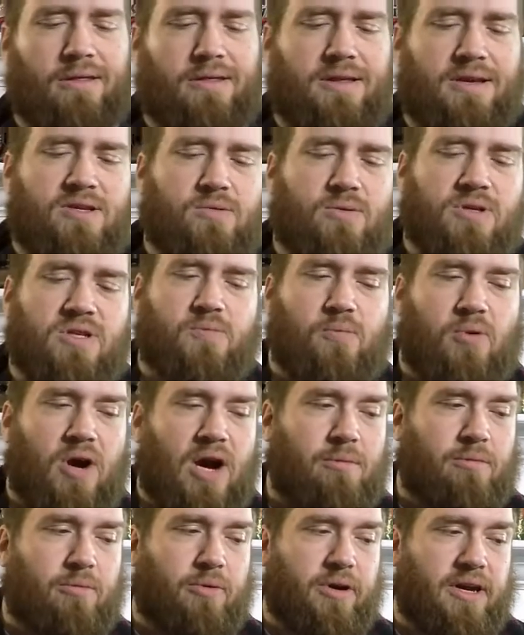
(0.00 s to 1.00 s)
this one's
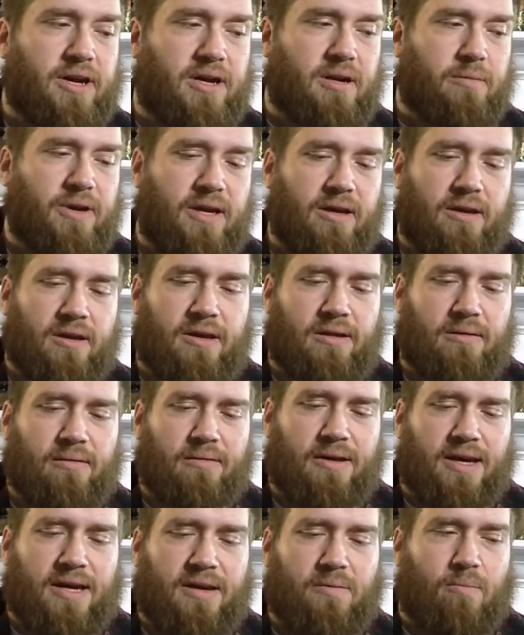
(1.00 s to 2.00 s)
probably going to be
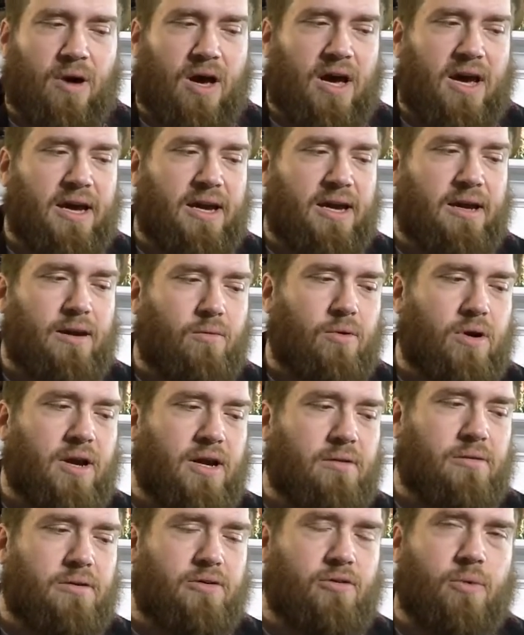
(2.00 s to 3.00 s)
like when
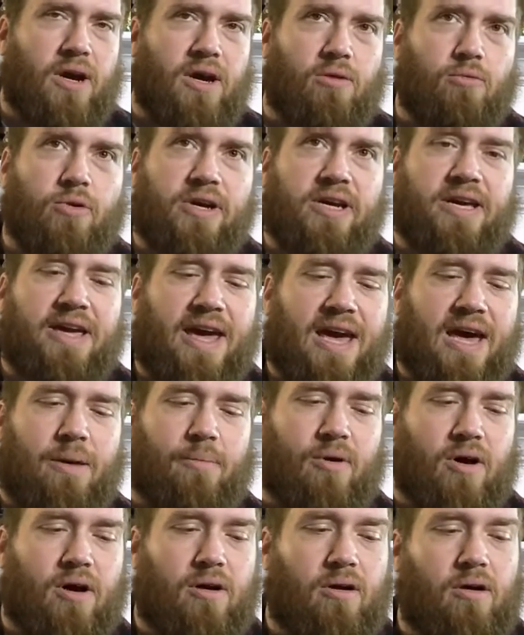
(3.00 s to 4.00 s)
I do my
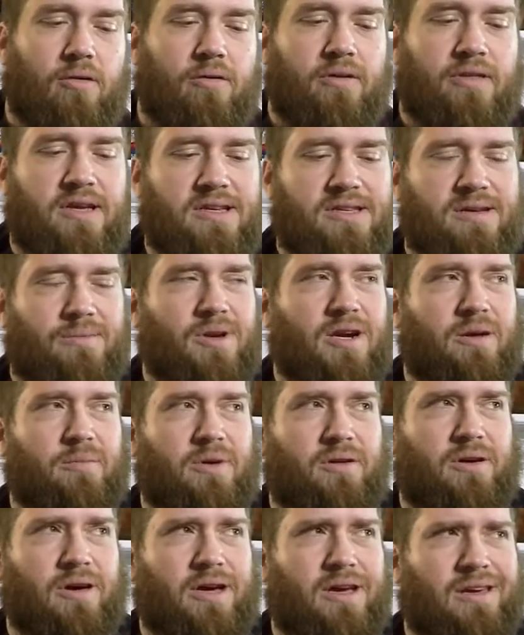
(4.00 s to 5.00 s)
recap on all of these, I'm going to
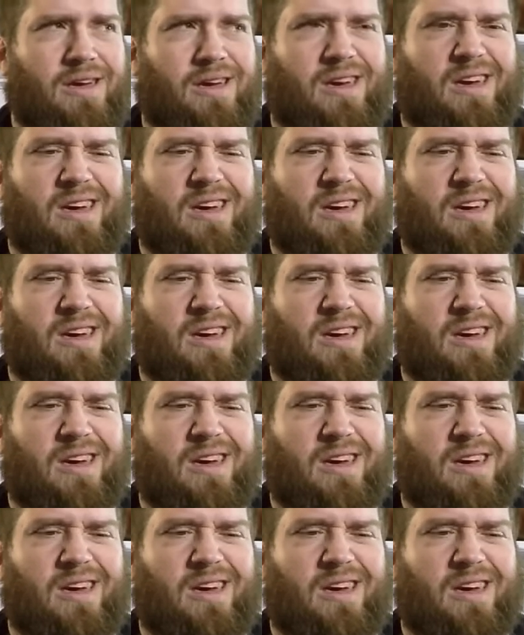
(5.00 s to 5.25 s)
be like,